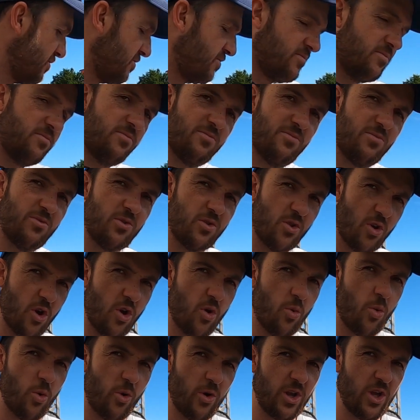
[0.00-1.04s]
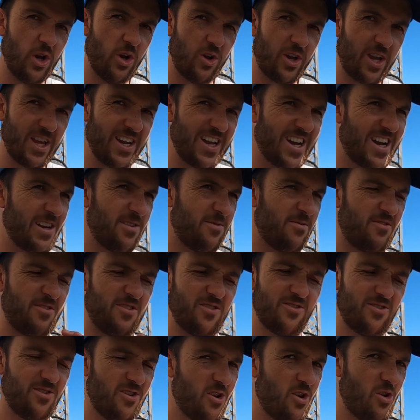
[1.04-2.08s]
of know what you're looking at
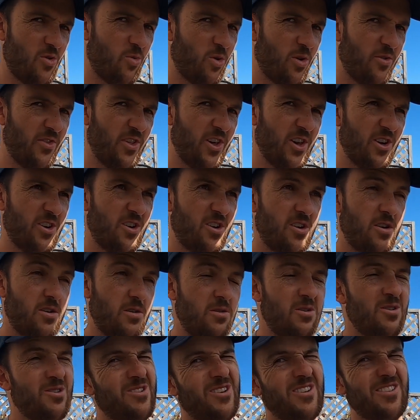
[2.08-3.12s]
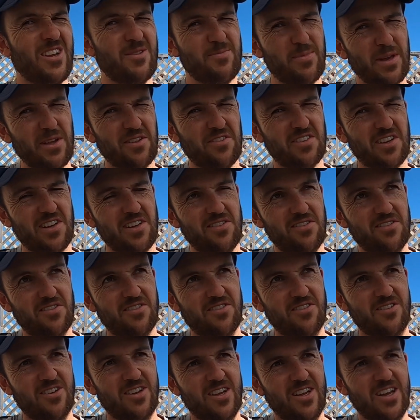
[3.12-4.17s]
to know what they are. Does that make
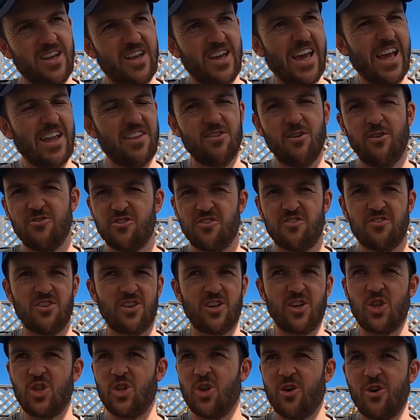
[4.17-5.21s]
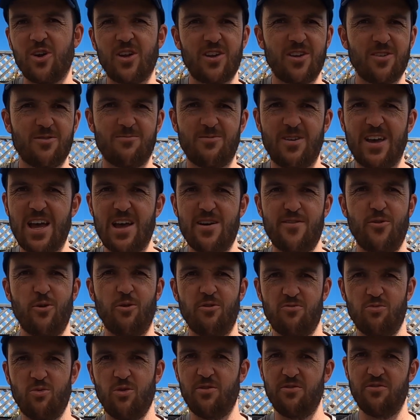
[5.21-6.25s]
sense? It's not just like Nike Air
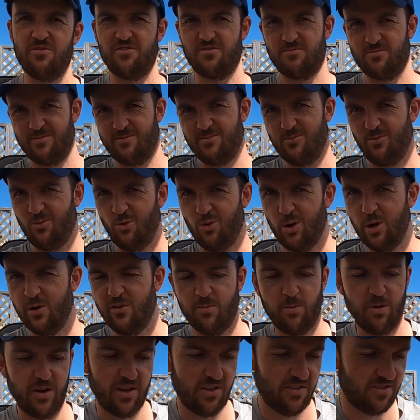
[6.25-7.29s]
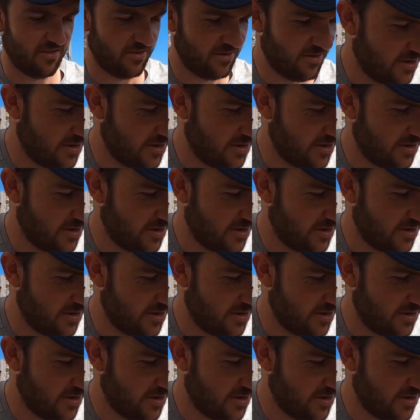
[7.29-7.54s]
Force Ones all over the place.